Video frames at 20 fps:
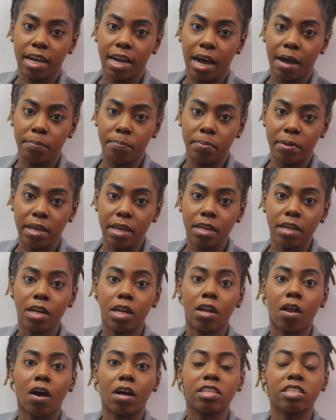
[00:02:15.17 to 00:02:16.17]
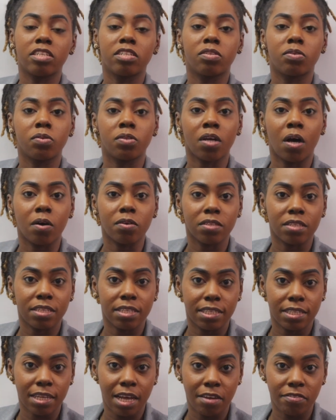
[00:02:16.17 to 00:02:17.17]
campaign launched in
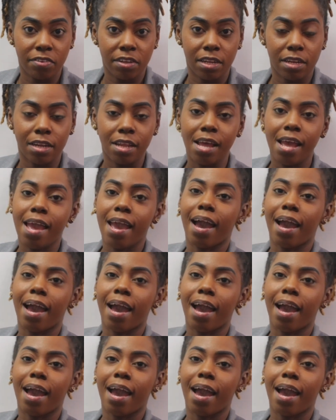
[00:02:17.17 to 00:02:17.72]
2007,